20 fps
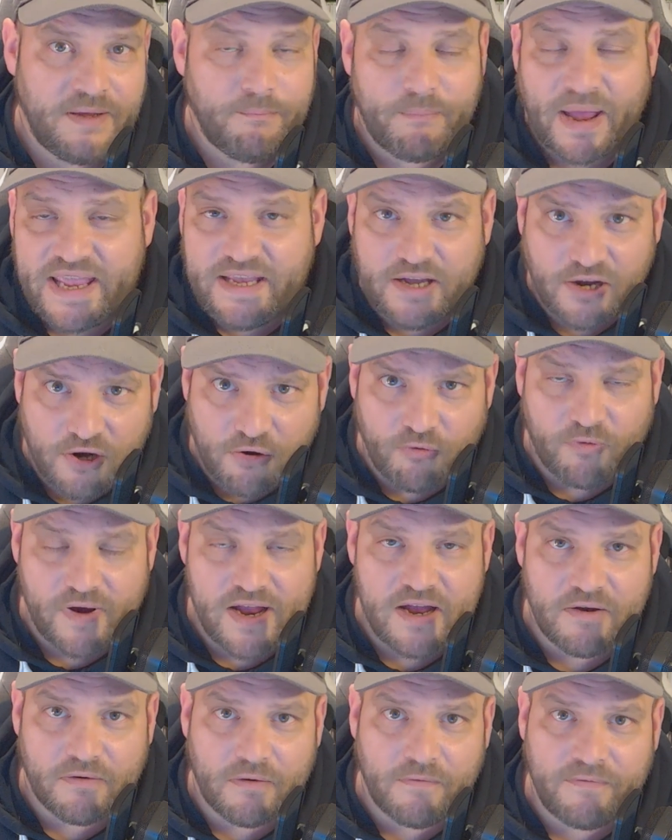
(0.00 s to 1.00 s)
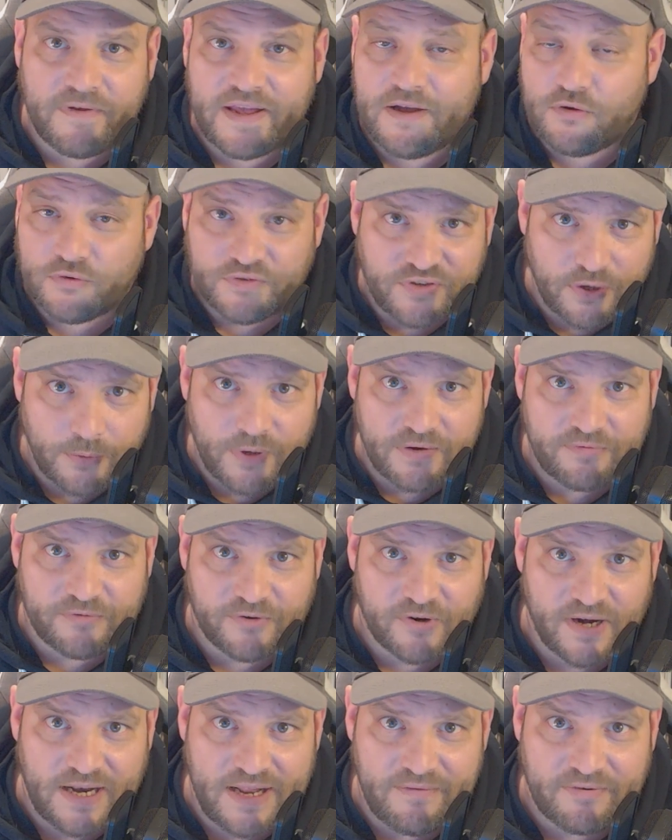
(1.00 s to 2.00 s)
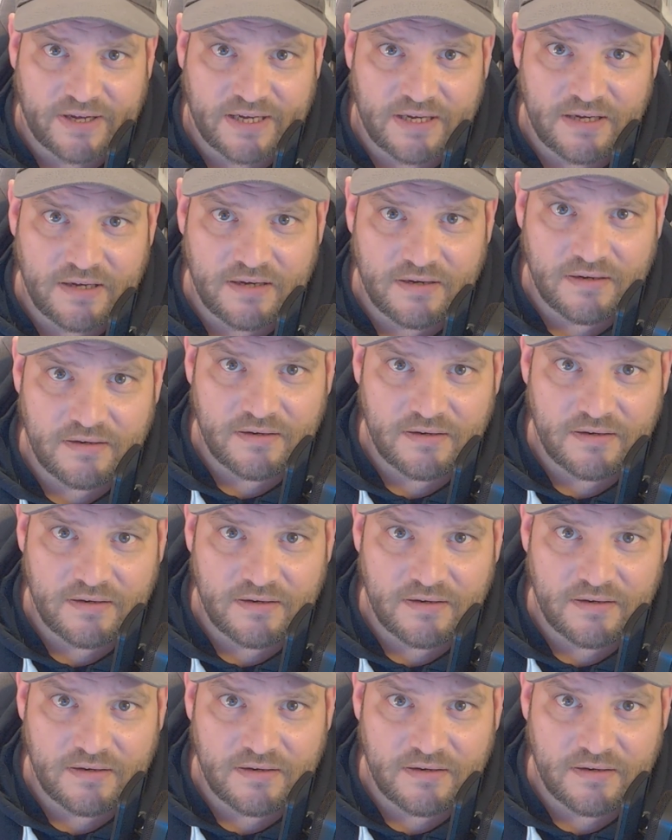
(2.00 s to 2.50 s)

make a career of it or do it for a living,